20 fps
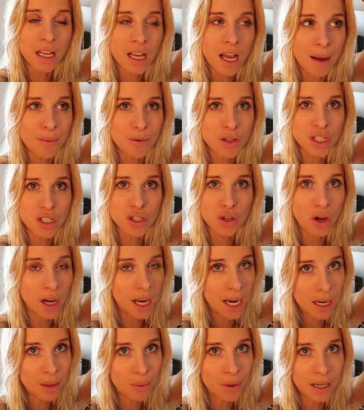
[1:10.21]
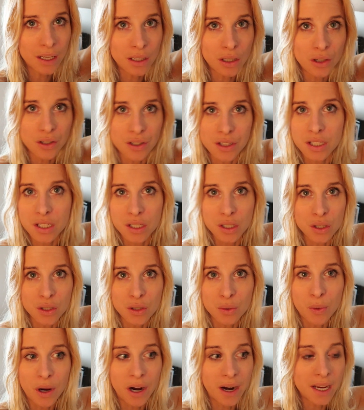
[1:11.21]
I'm just not anywhere close to
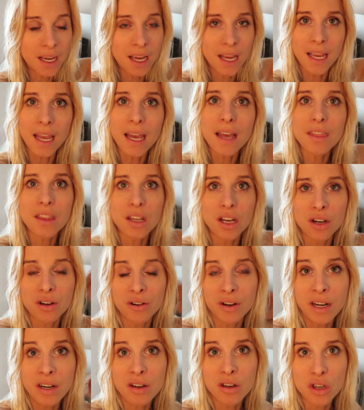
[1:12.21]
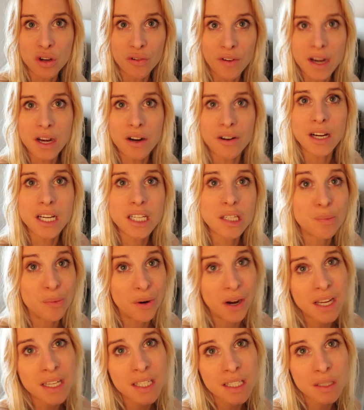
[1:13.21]
where I can get the Narita
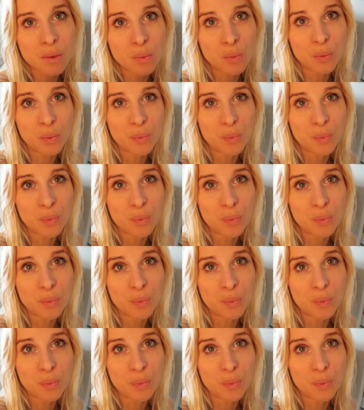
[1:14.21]
Express,